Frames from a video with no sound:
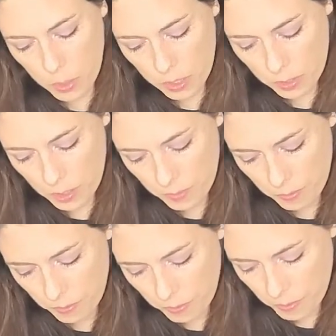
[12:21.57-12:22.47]
the world.
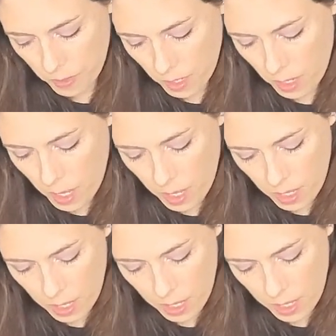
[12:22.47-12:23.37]

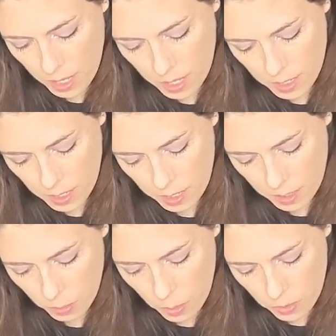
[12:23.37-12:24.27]
And
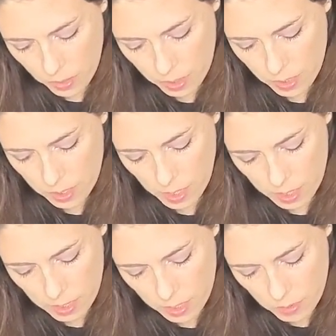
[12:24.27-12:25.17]
the Lord really just
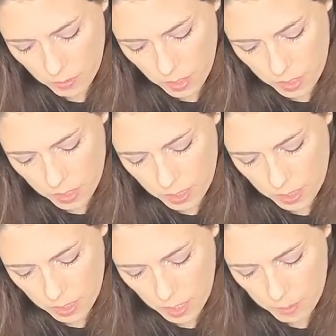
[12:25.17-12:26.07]
laid this
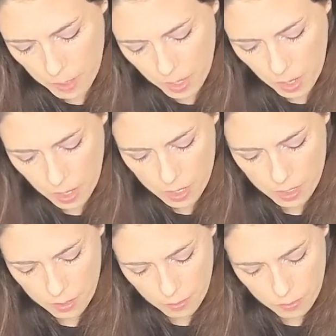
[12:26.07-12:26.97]
verse on my
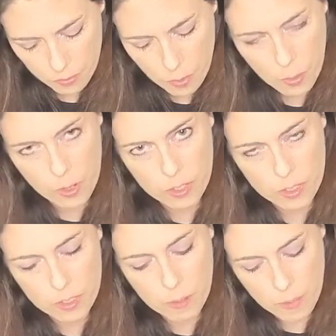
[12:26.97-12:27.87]
heart
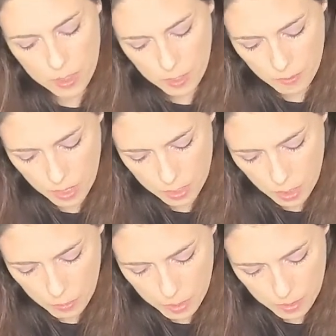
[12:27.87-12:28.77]
for the month of
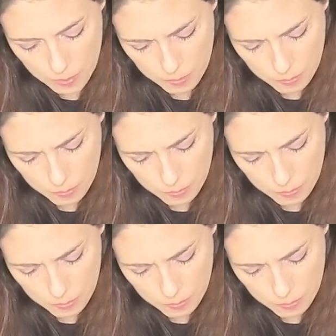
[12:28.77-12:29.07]
October